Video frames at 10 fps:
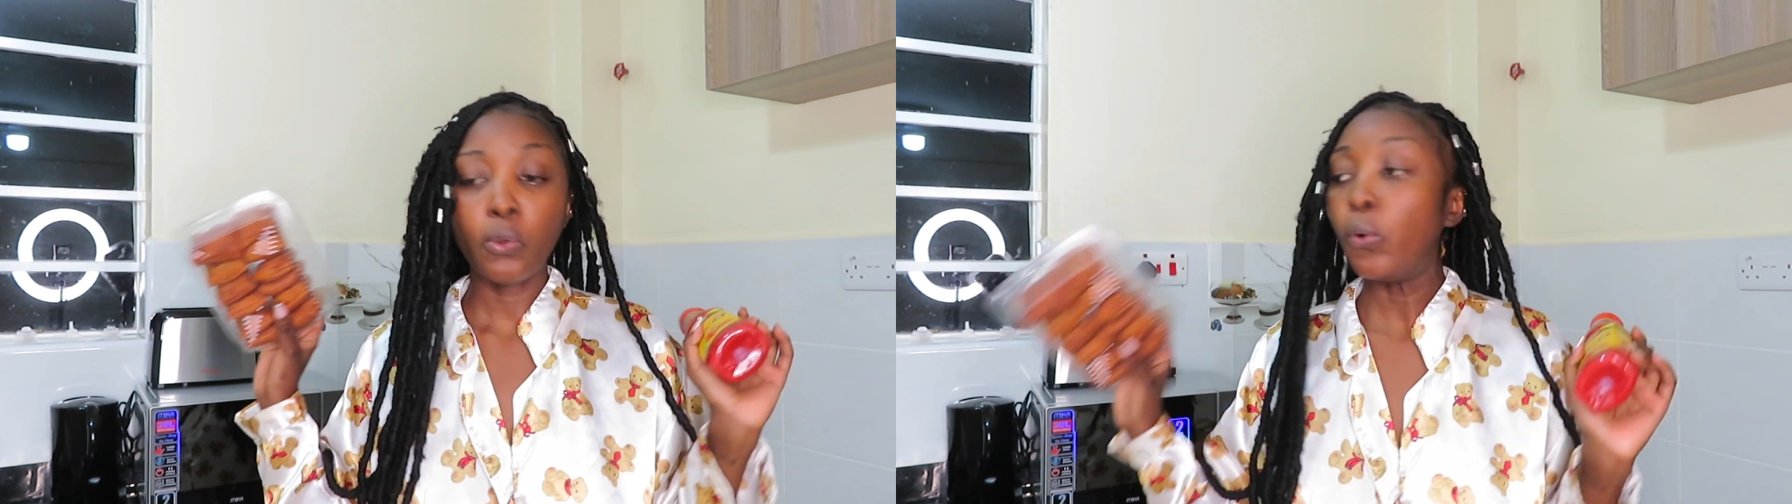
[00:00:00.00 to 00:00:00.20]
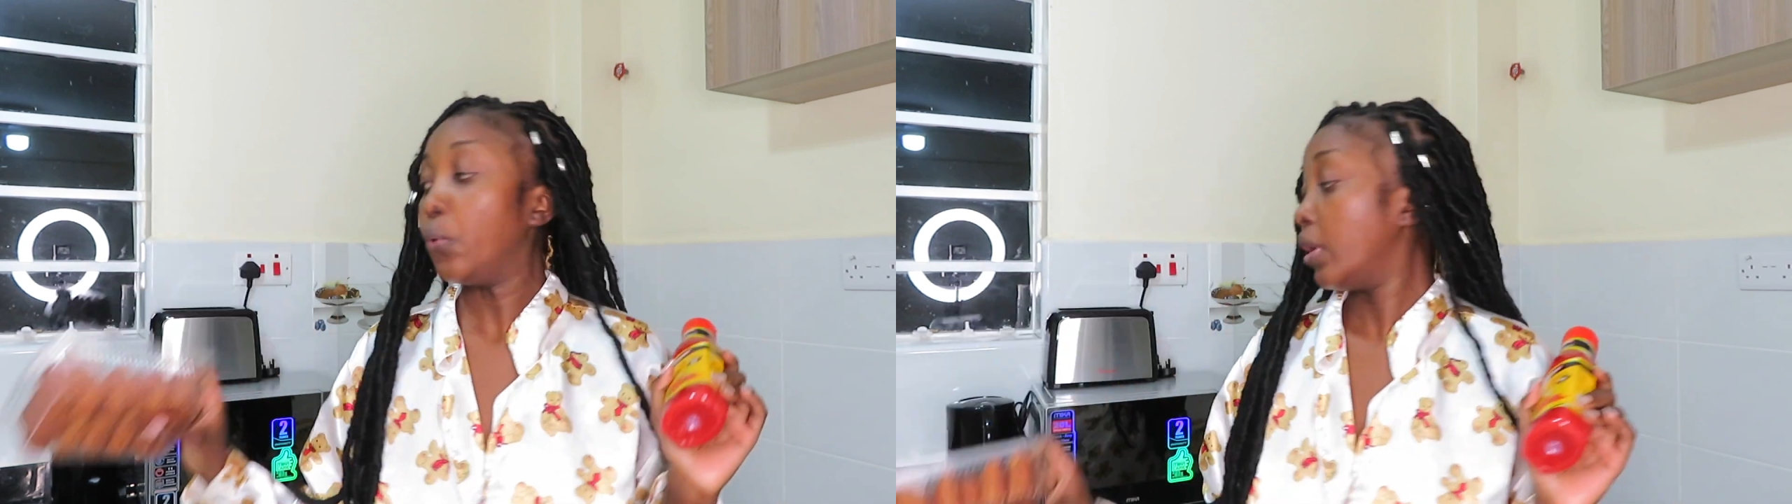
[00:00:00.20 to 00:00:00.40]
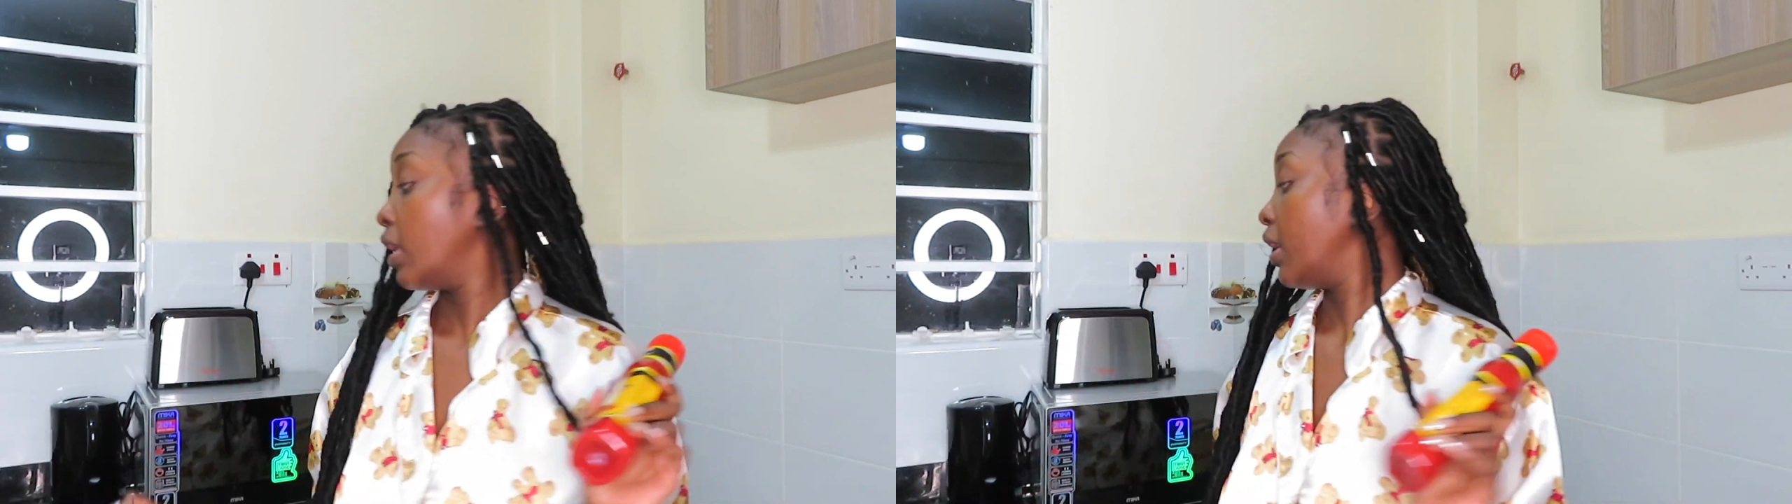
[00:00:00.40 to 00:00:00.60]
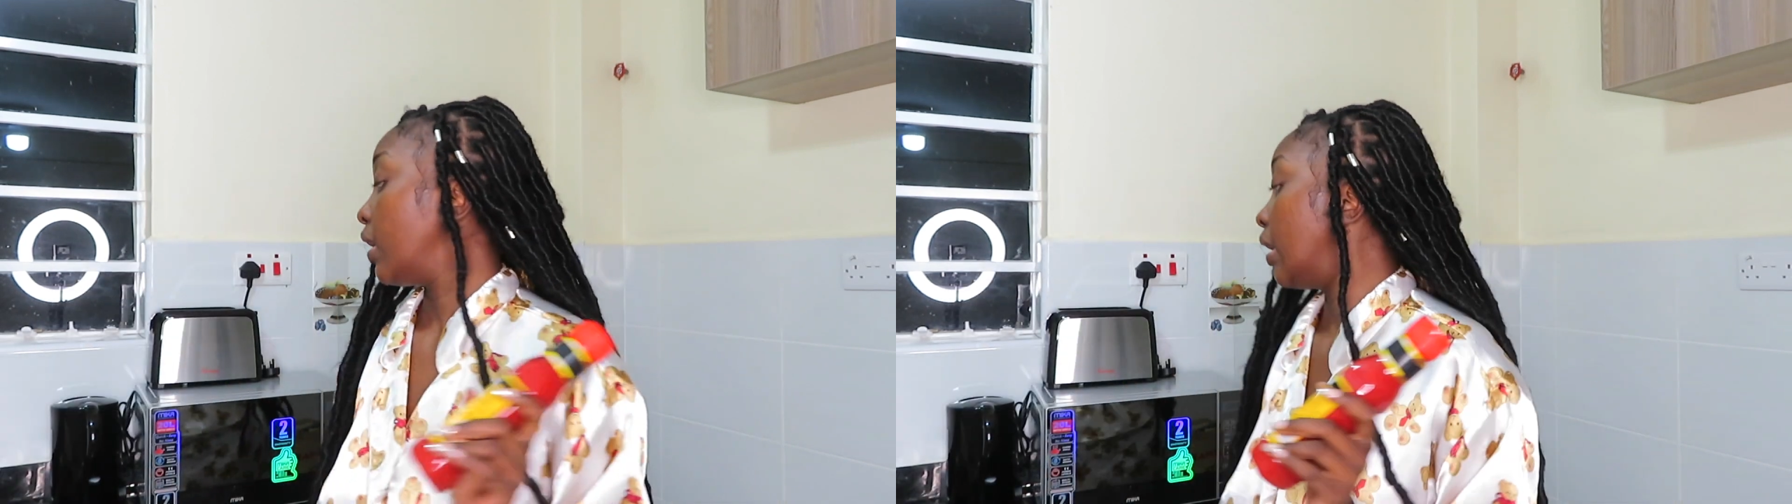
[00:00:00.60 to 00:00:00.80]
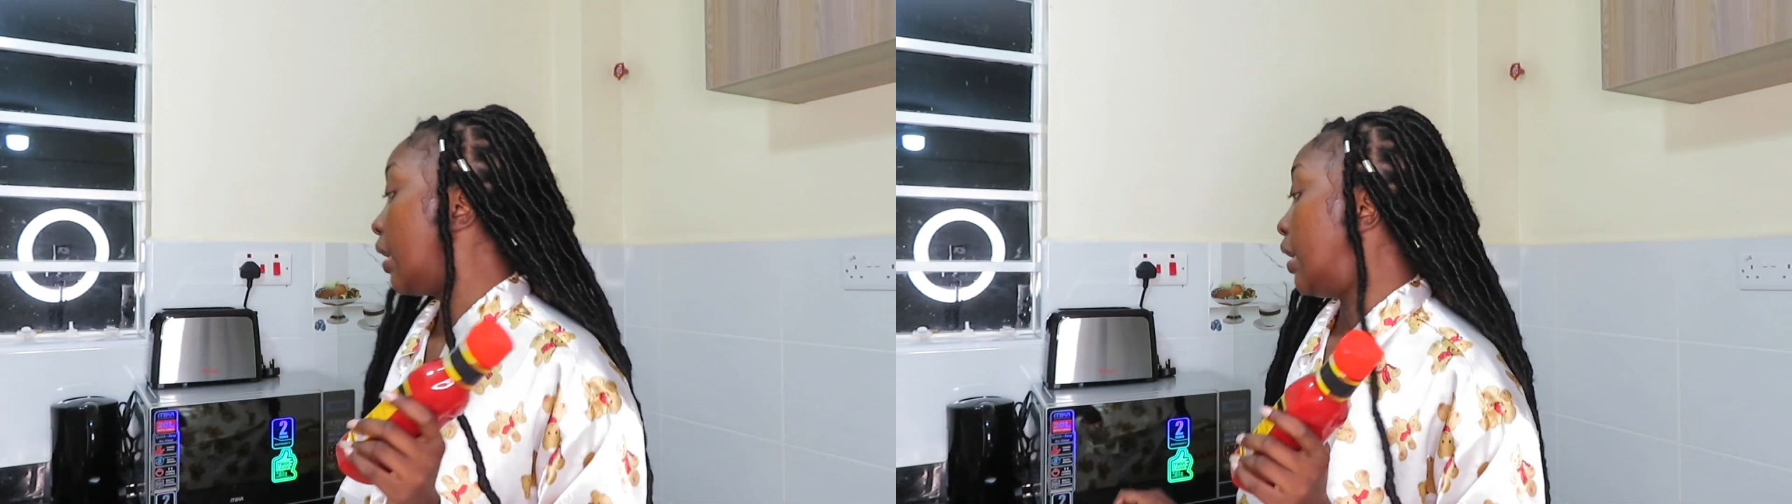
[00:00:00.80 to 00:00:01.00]

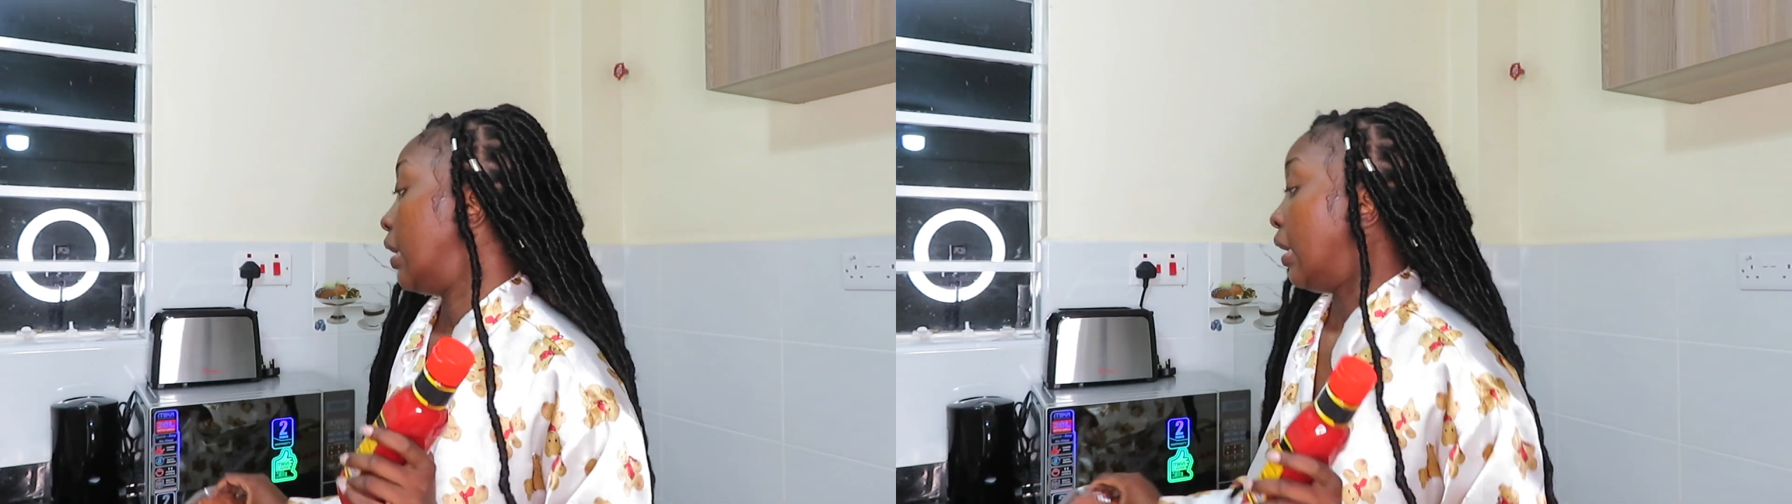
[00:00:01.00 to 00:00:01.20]
cooking